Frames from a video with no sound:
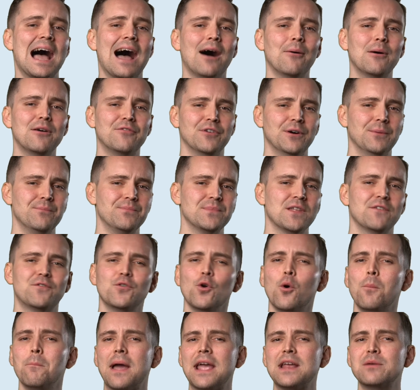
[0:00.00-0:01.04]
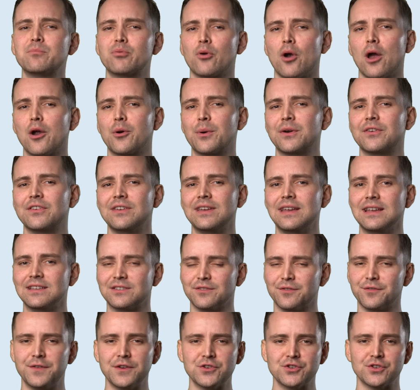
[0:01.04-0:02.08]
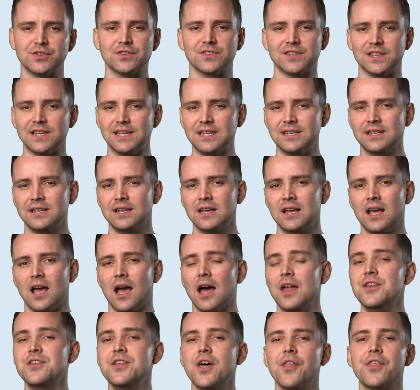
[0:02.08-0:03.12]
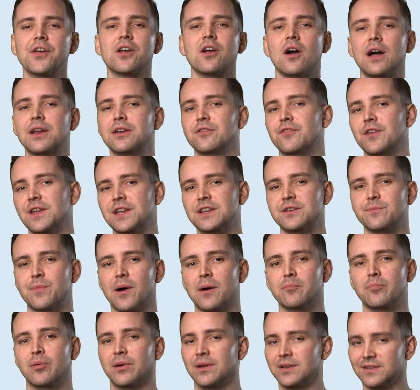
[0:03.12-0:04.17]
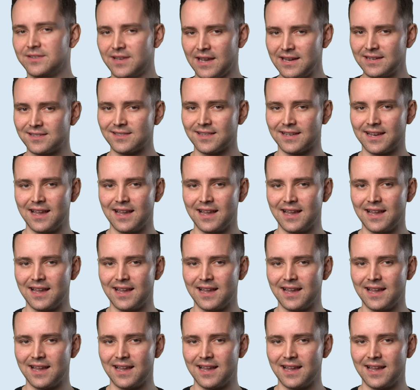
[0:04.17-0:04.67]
However, if your main priority is efficiency, another kind of heat pump takes the